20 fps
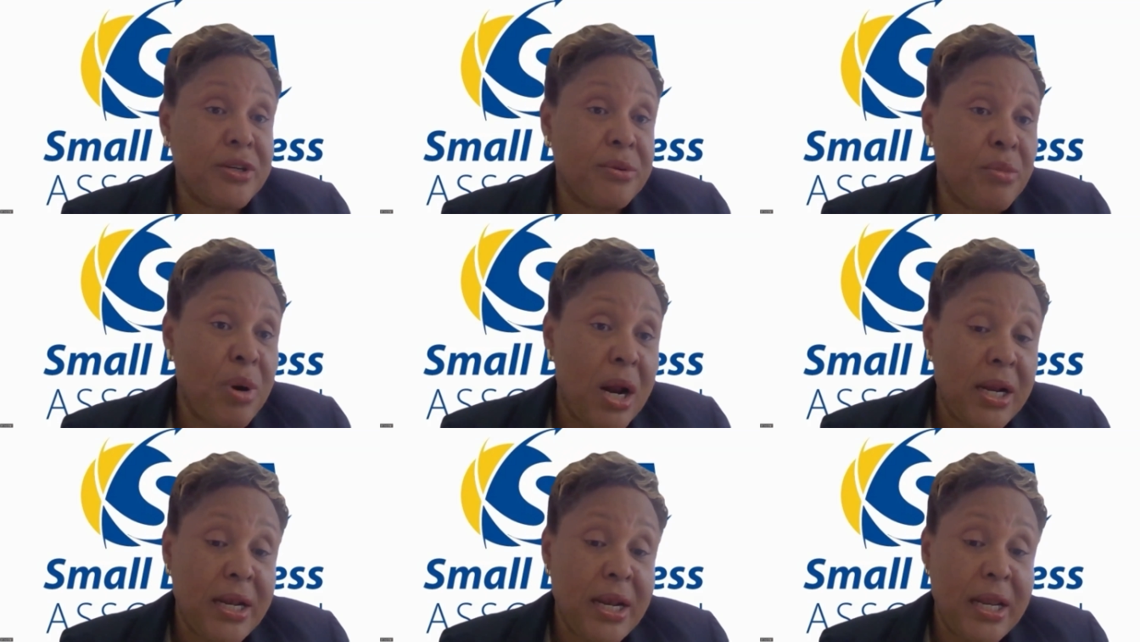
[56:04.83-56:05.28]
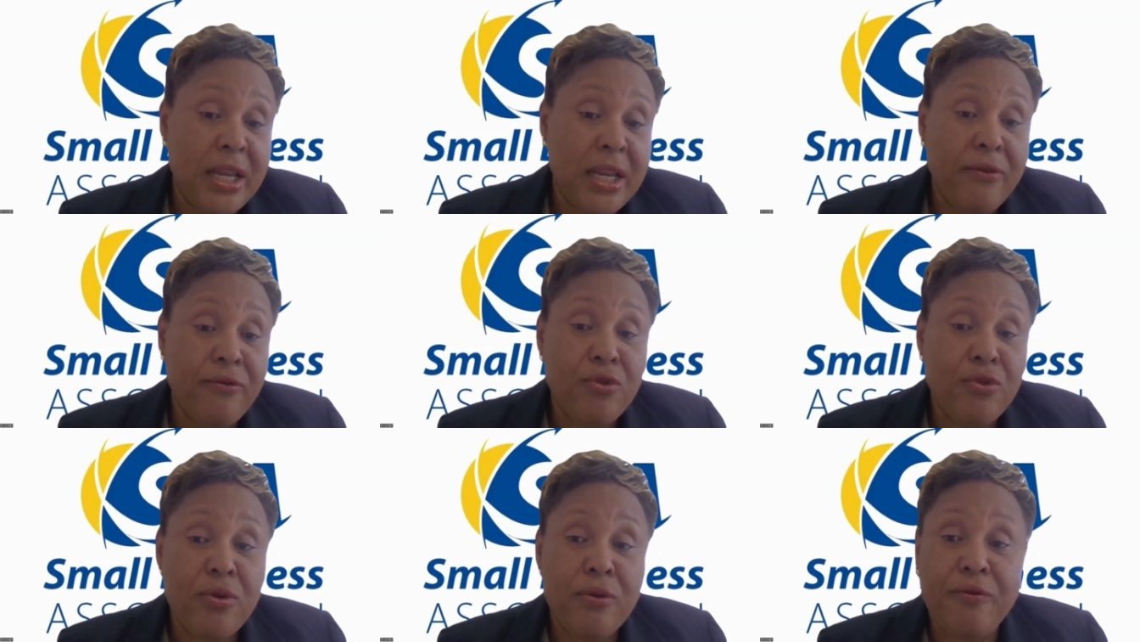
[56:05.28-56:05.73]
Marlon, I
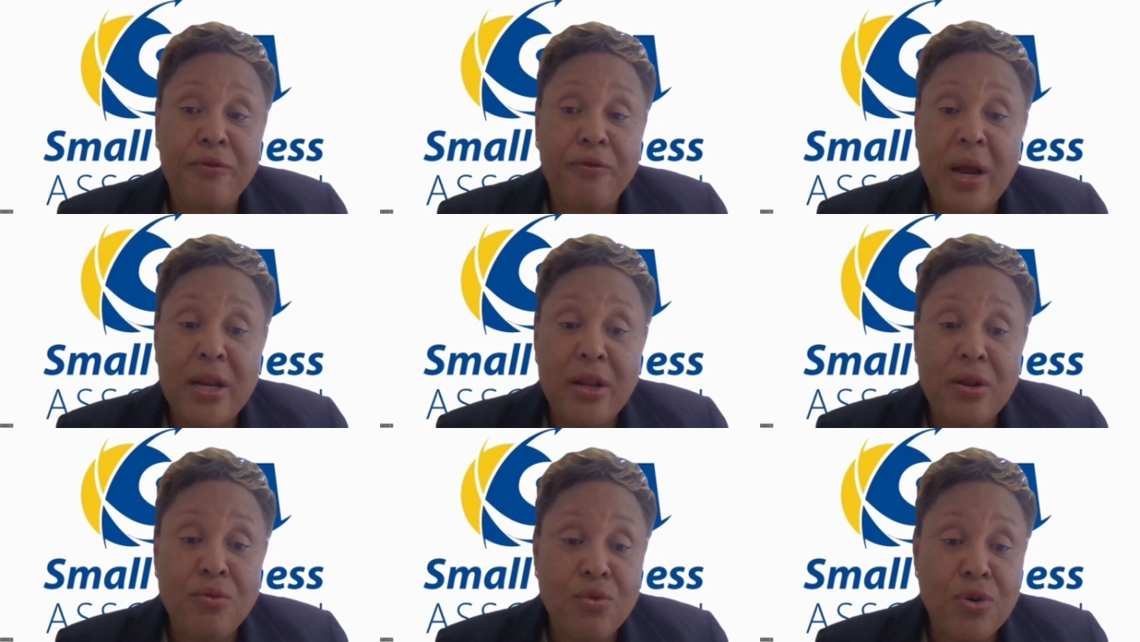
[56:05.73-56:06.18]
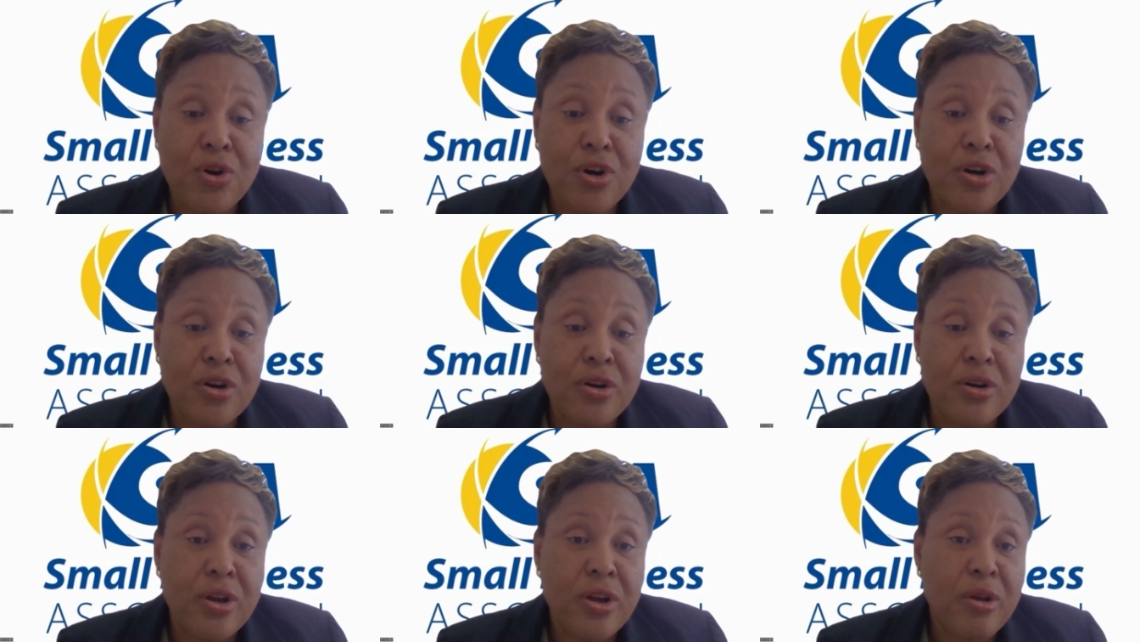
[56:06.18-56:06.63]
give you the final
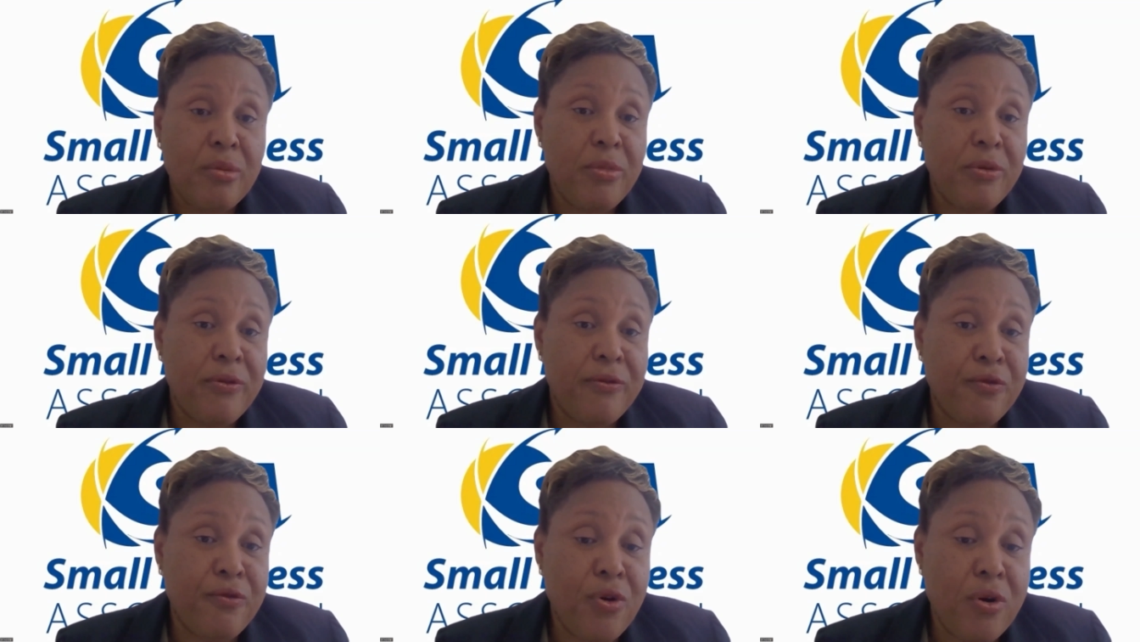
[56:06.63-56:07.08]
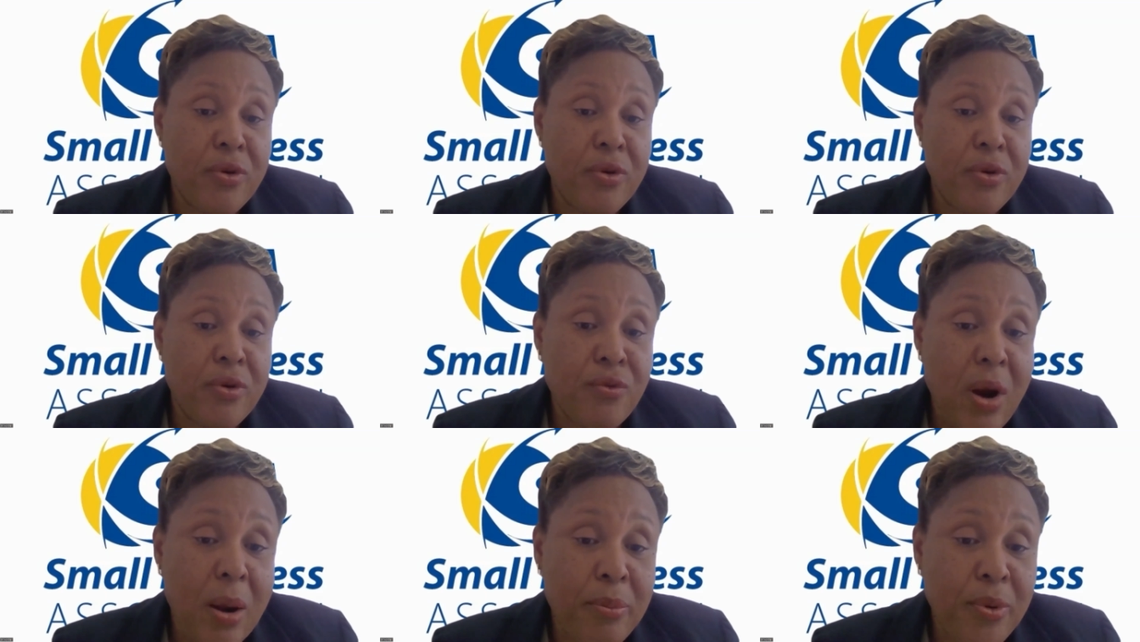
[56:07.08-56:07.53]
word before we
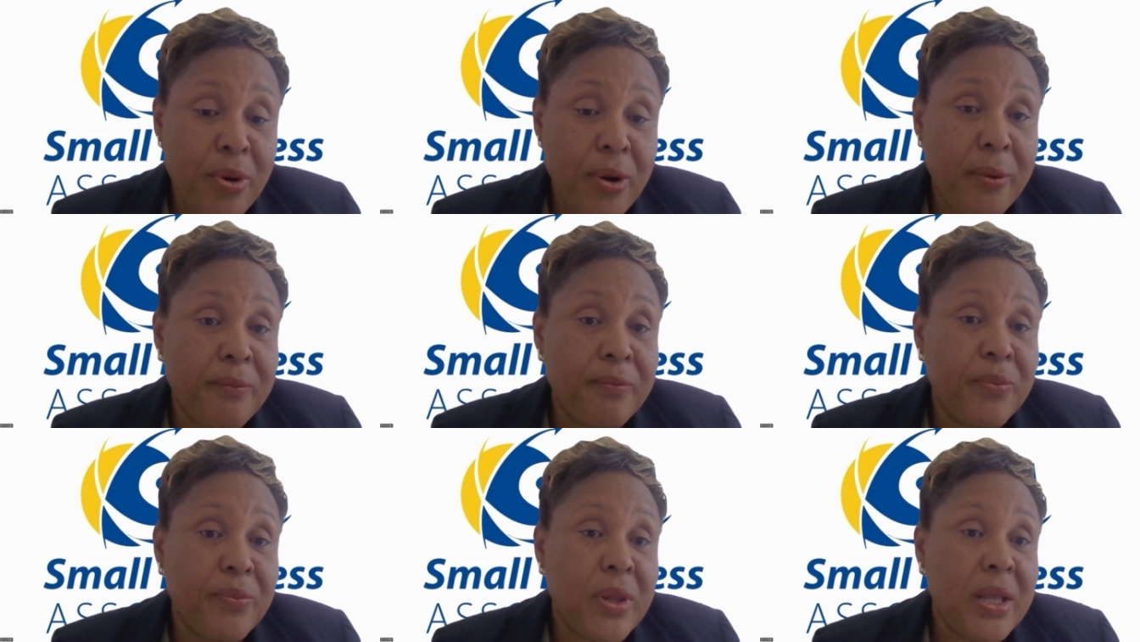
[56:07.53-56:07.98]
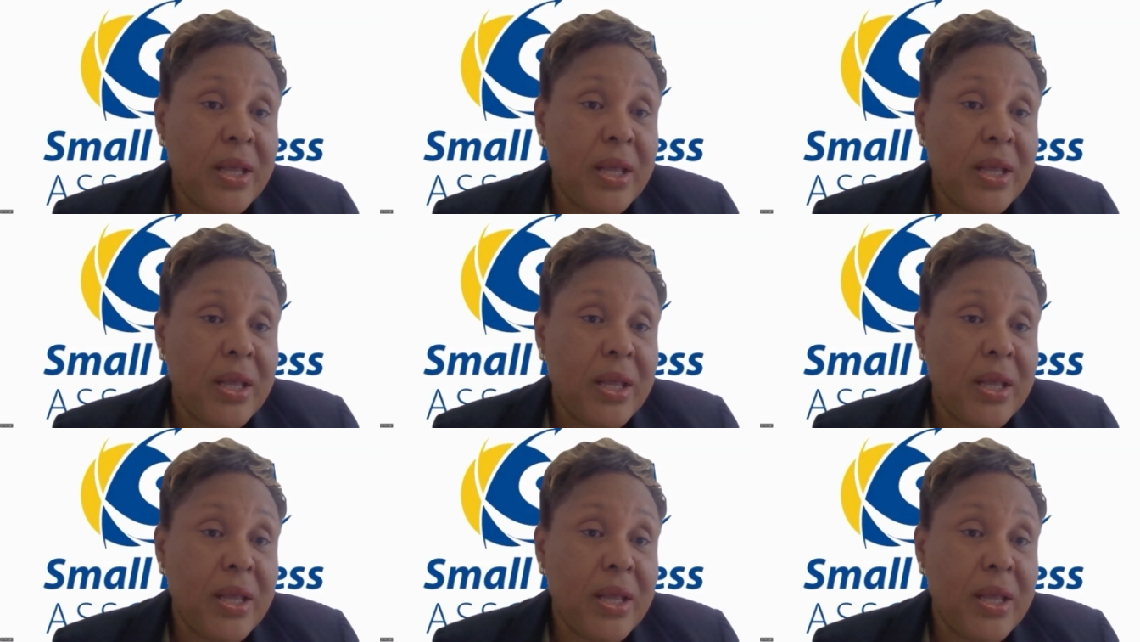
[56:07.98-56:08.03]
wrap up.